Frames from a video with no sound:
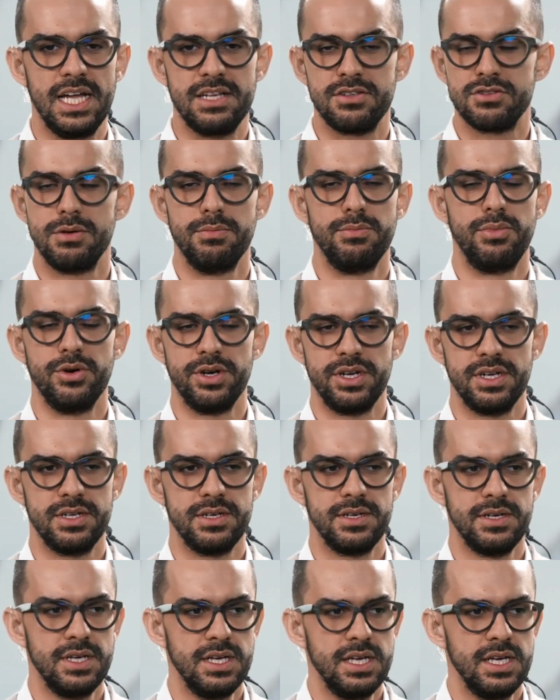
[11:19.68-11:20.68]
at some
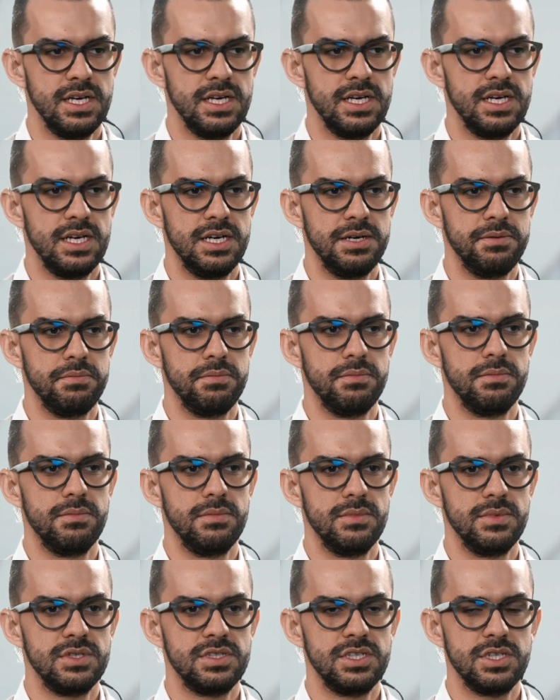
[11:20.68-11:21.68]
point.
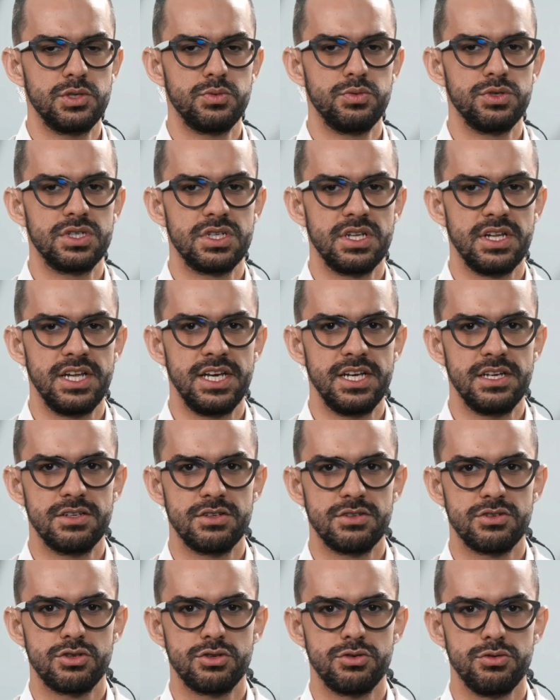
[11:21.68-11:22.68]
This was
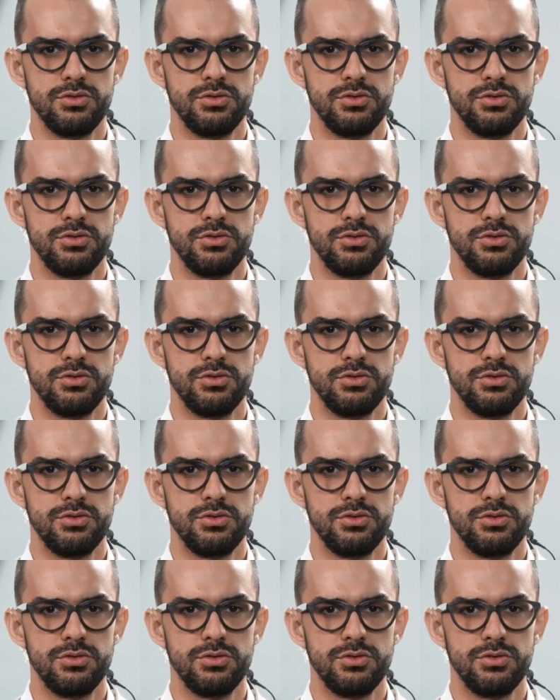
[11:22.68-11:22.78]
linked